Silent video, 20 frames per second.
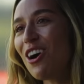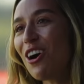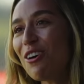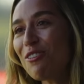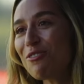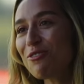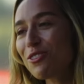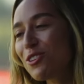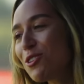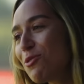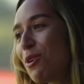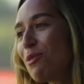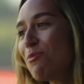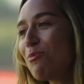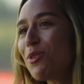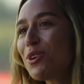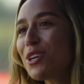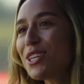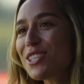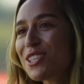"Off, go on,
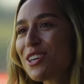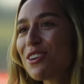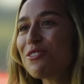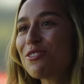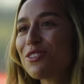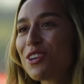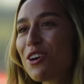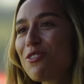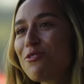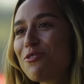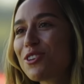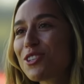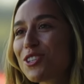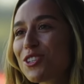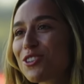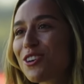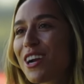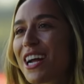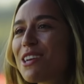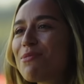boys, go for a
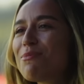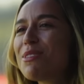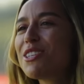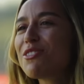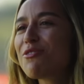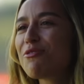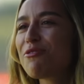scran," it means